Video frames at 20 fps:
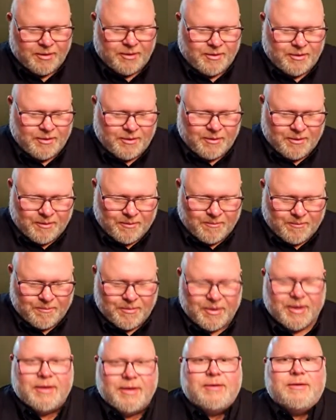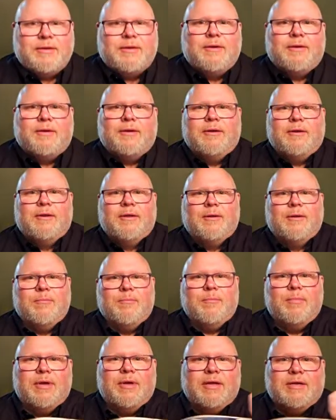That's fine.
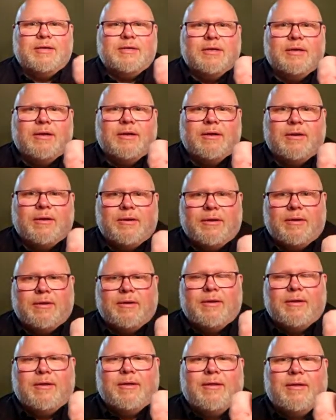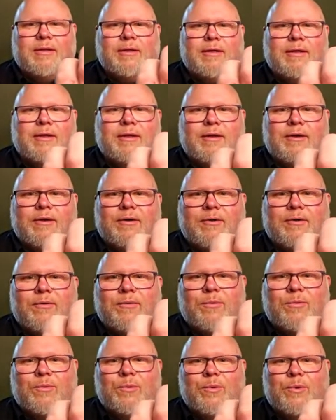I will allow it. I will allow
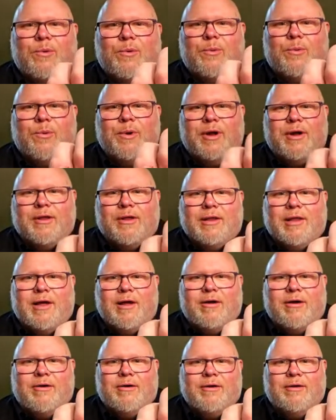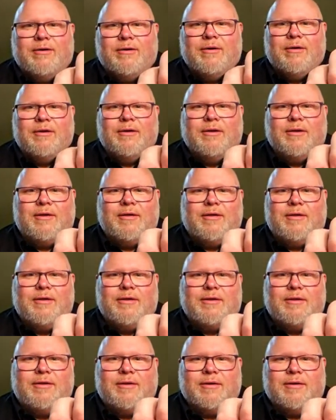it. We're going to allow
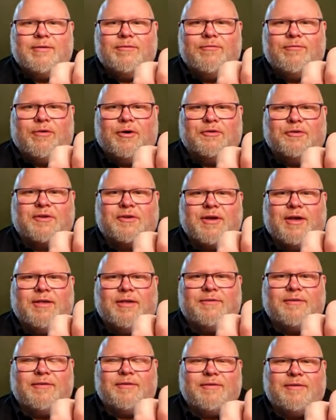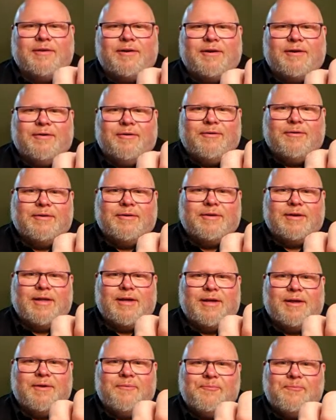first cousins here
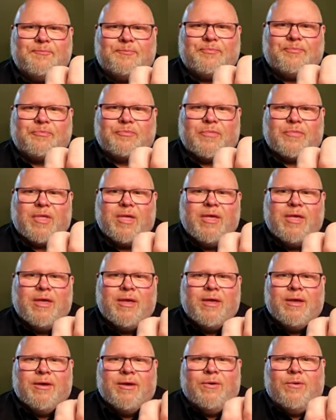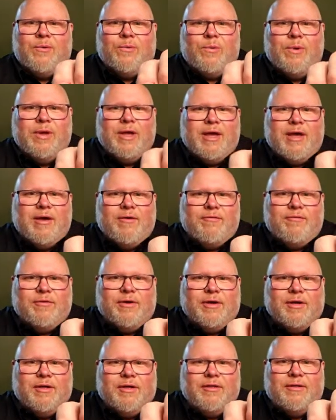today. We have
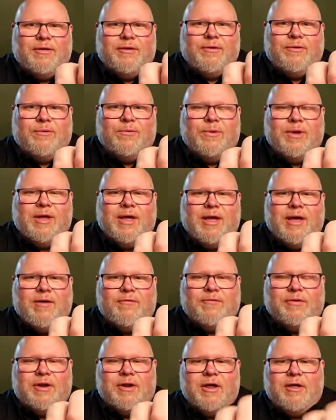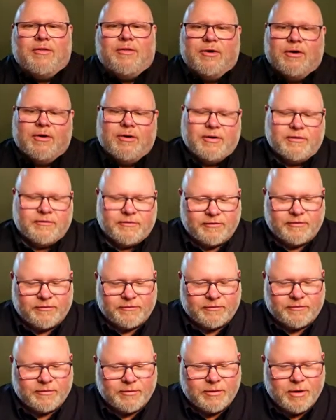another. Is
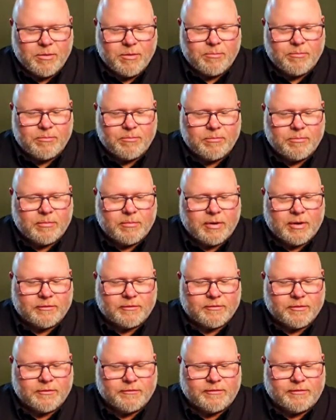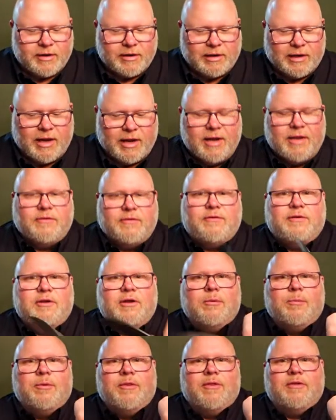this? No, I was going to say Lion
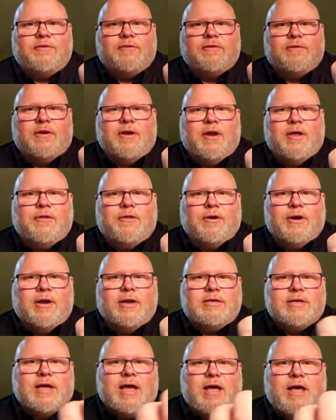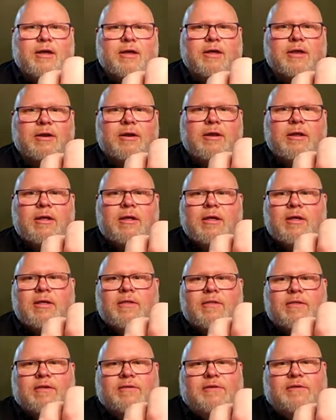Steel, but this is another Italian.
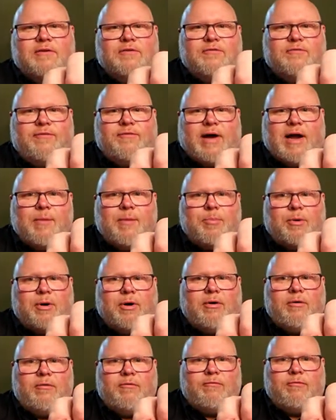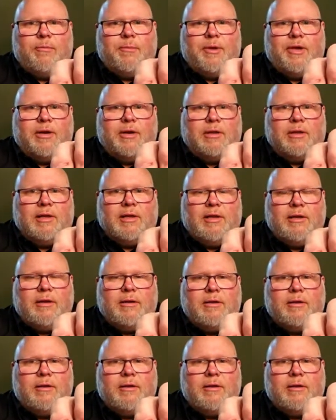This is Viper from Italy.